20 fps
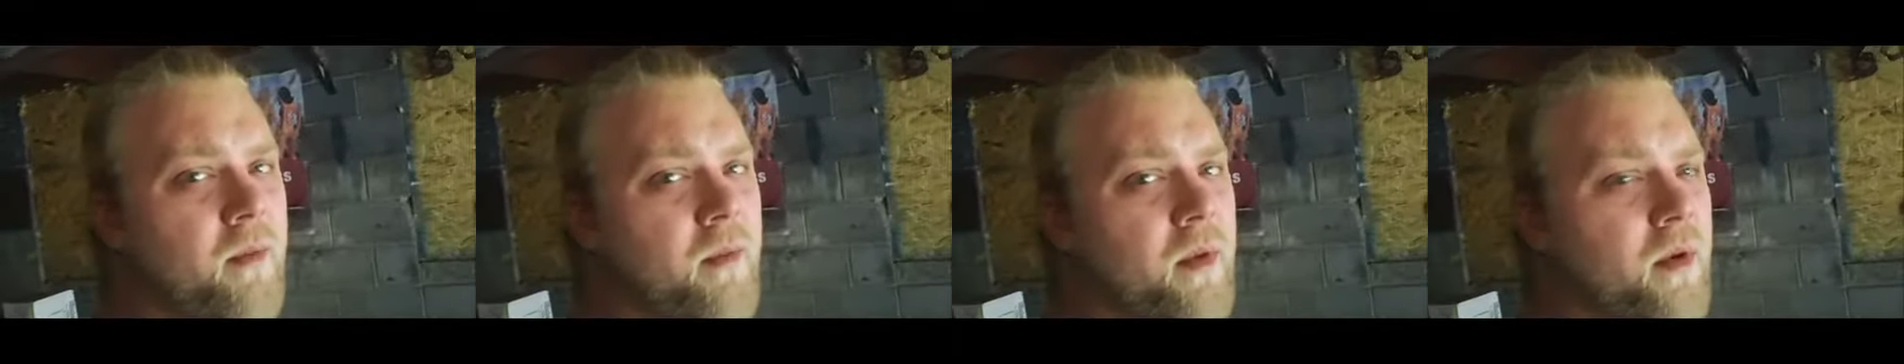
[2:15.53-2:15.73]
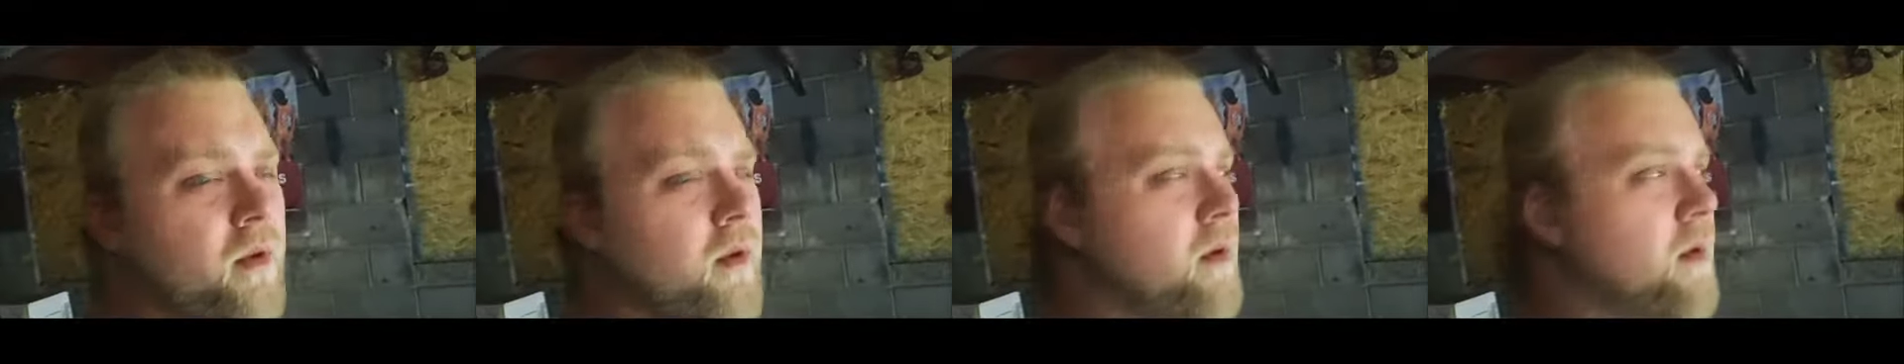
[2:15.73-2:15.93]

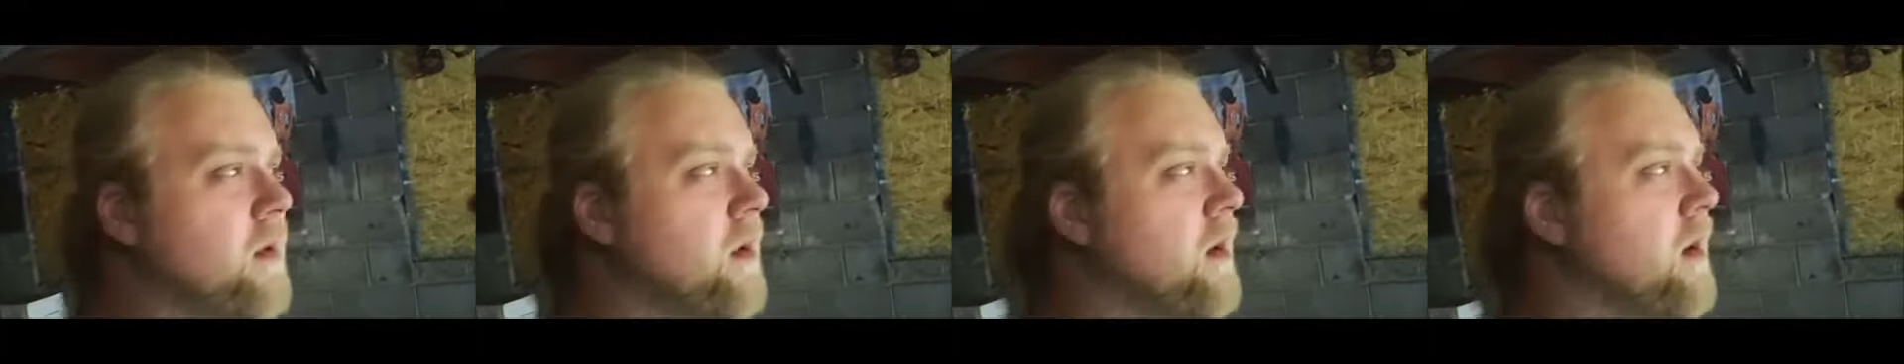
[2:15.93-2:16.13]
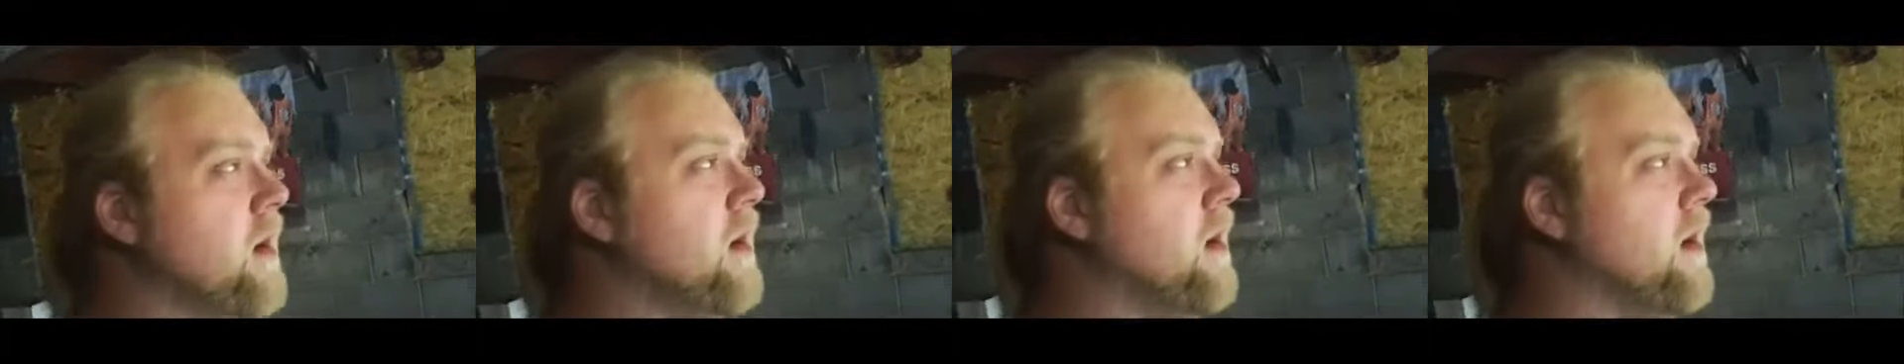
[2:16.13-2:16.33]

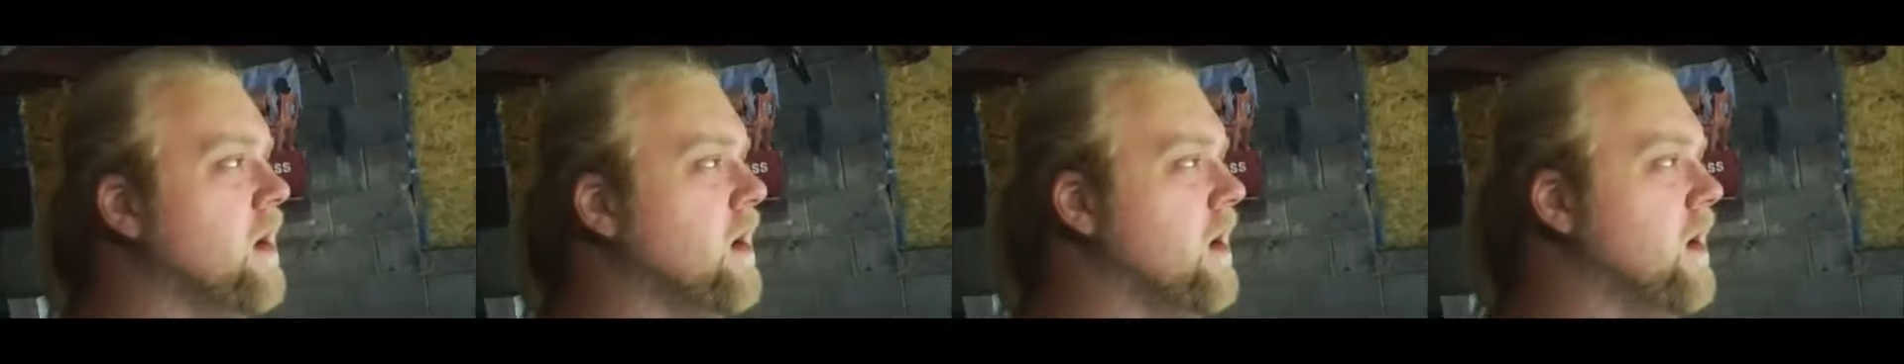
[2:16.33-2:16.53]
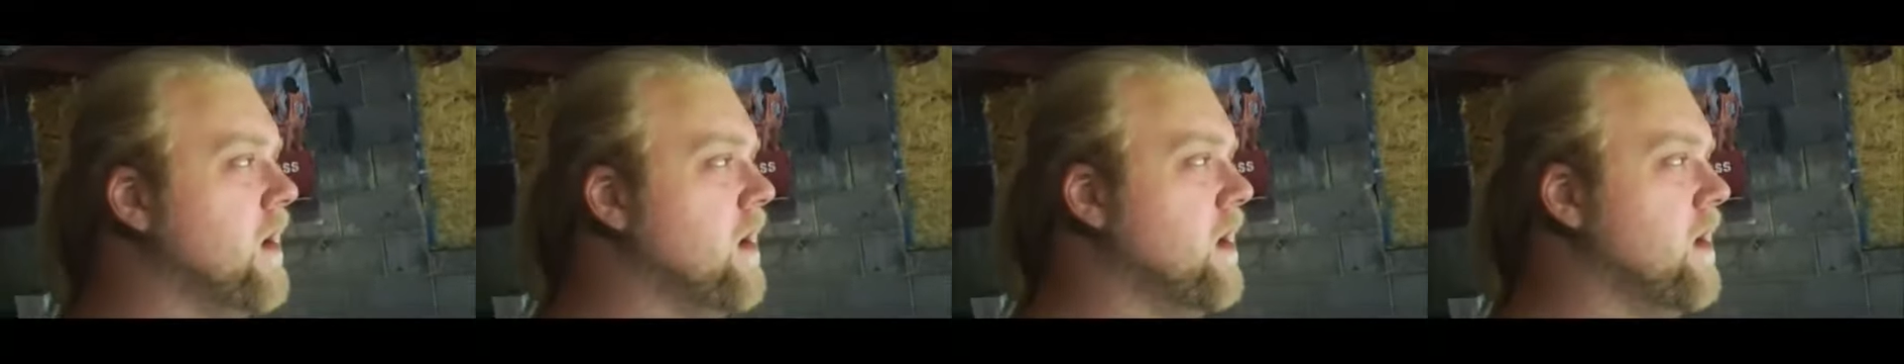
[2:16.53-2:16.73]
motor.
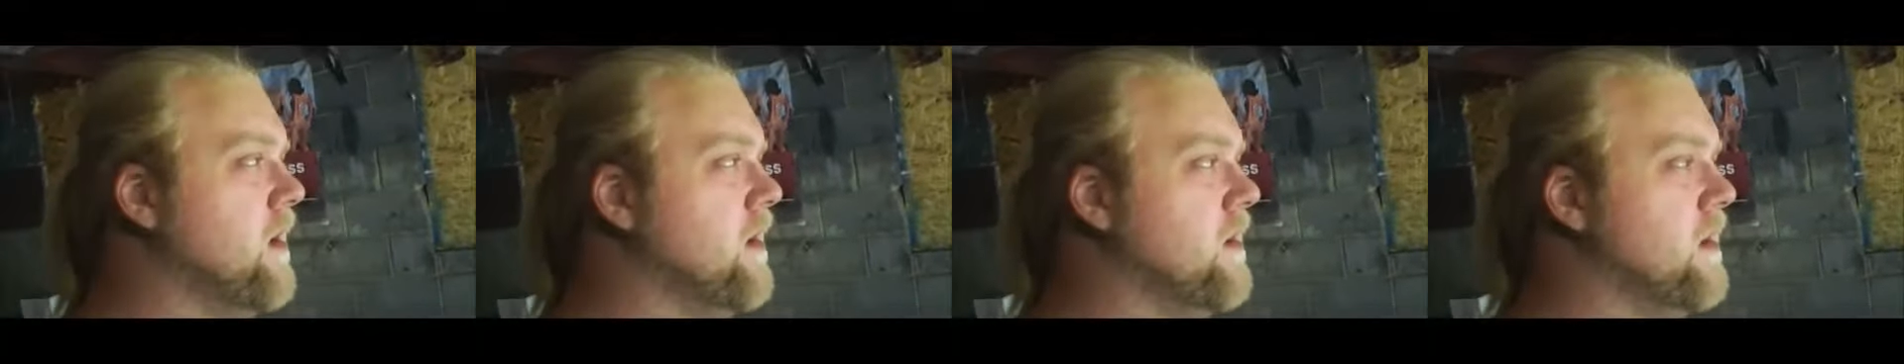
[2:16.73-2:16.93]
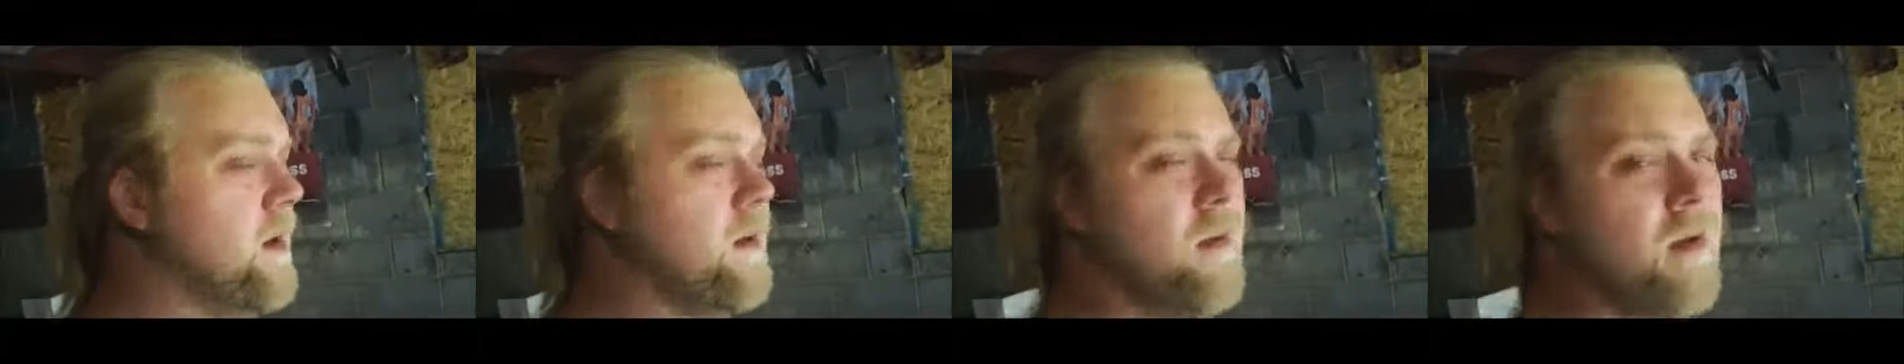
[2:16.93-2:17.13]

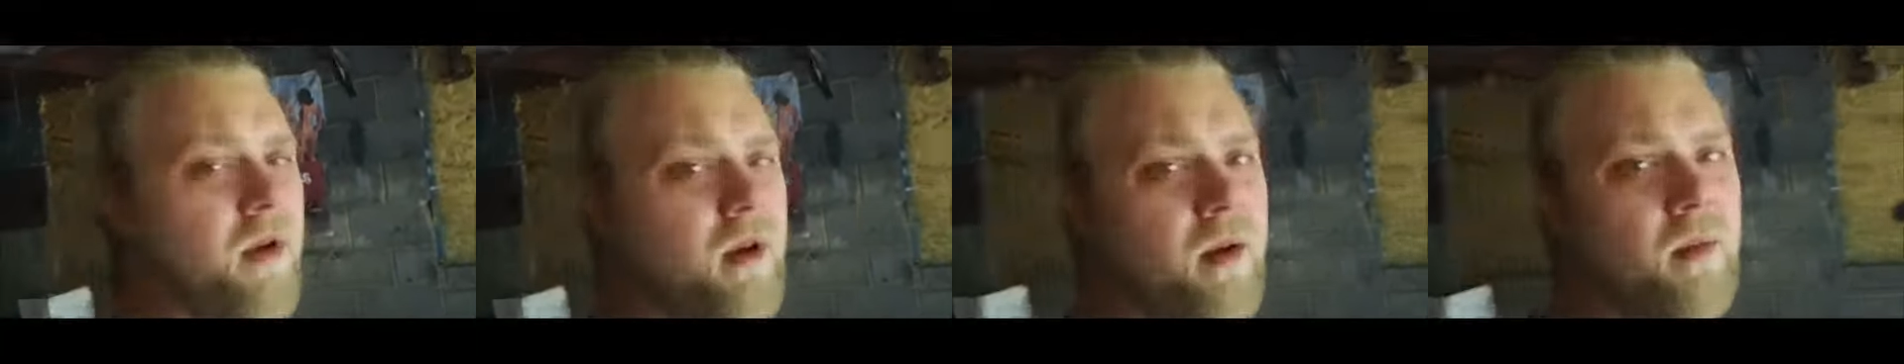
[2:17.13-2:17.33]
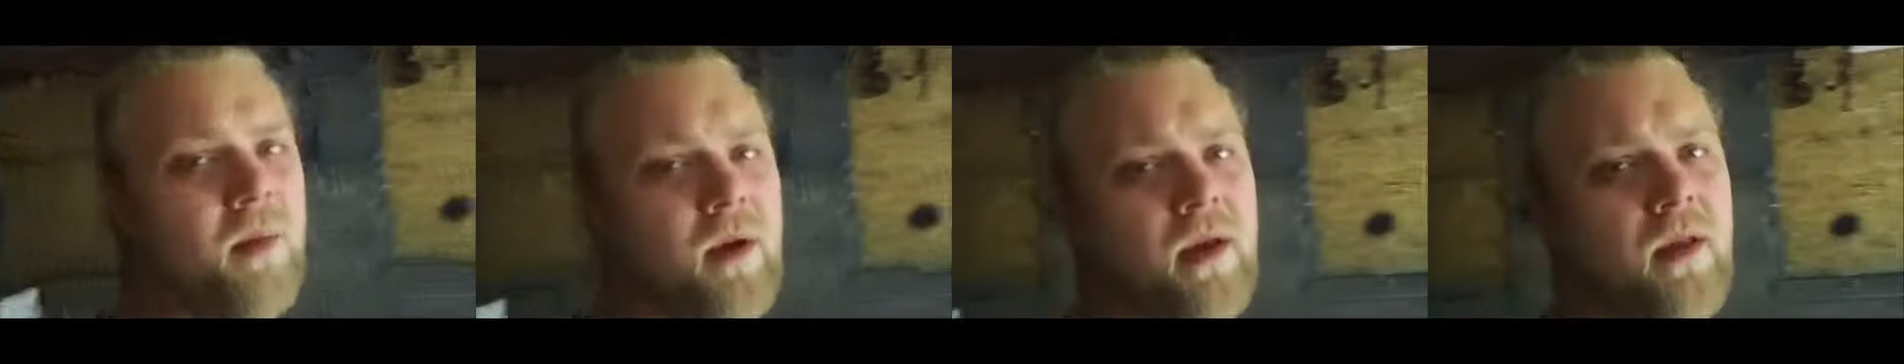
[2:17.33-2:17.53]
They want
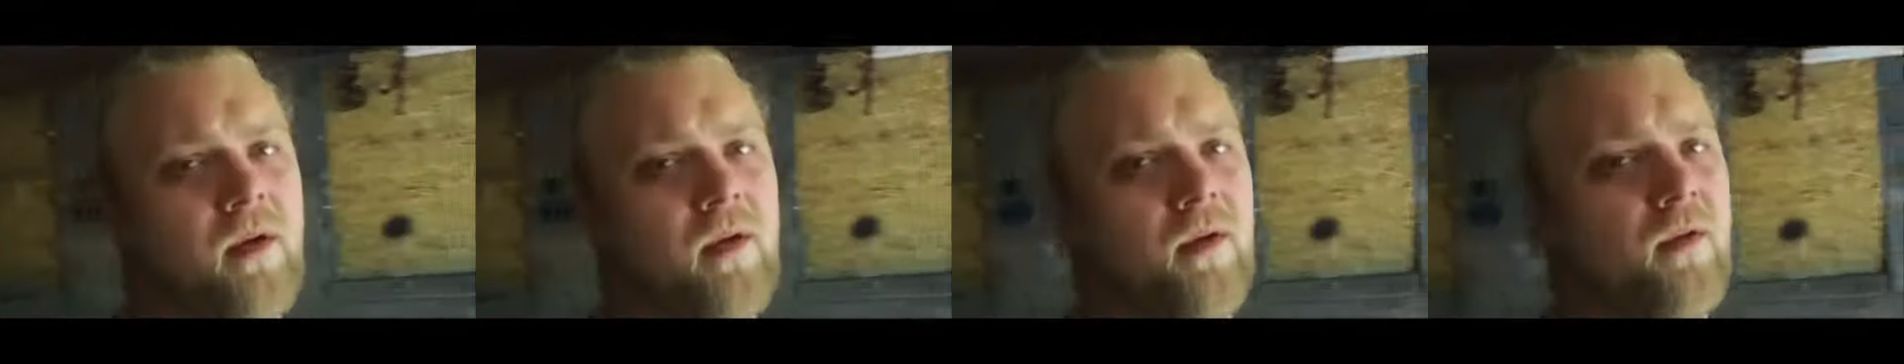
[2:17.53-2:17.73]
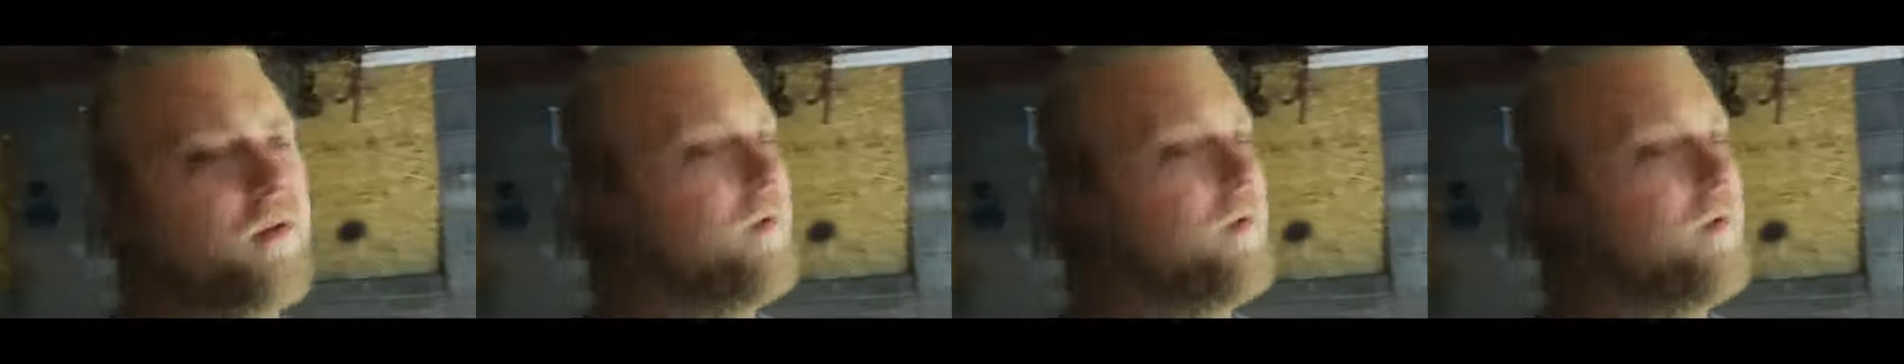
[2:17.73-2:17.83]
you to buy the whole